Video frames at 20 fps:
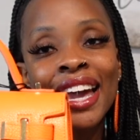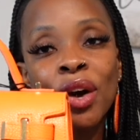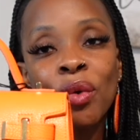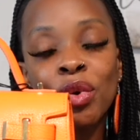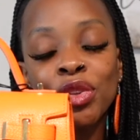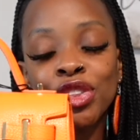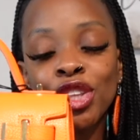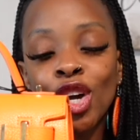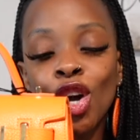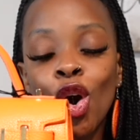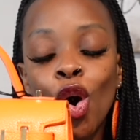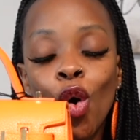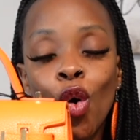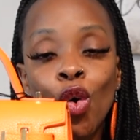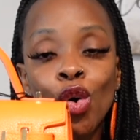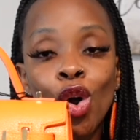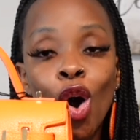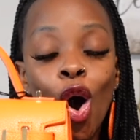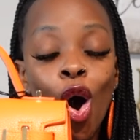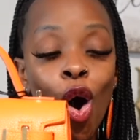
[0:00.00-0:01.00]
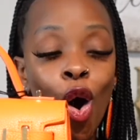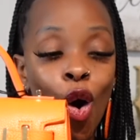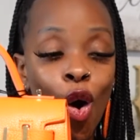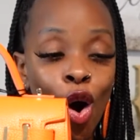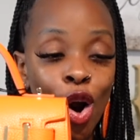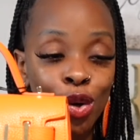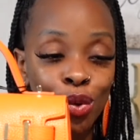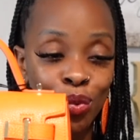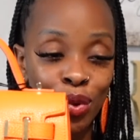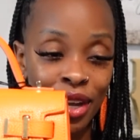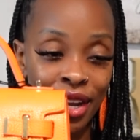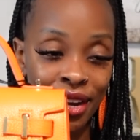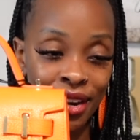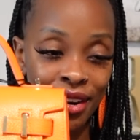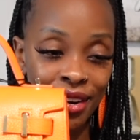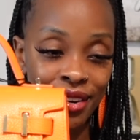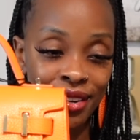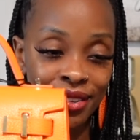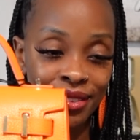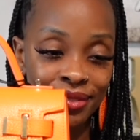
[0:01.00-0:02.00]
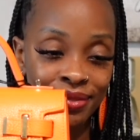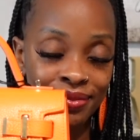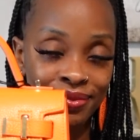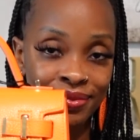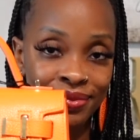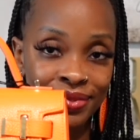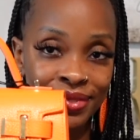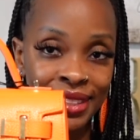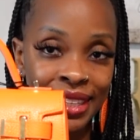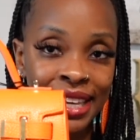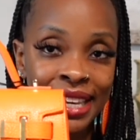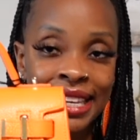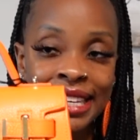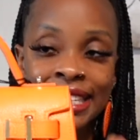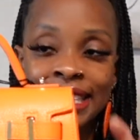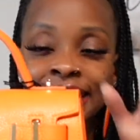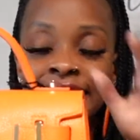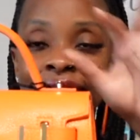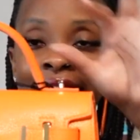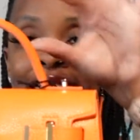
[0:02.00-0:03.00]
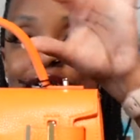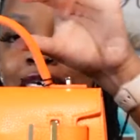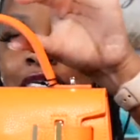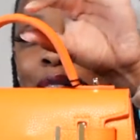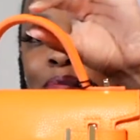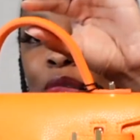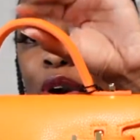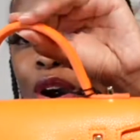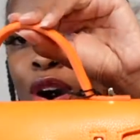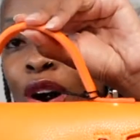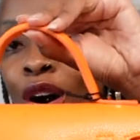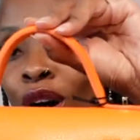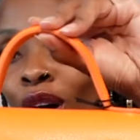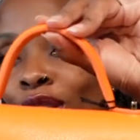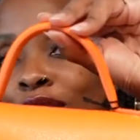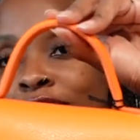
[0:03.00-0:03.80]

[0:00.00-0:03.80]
With the gold hardware. She is small,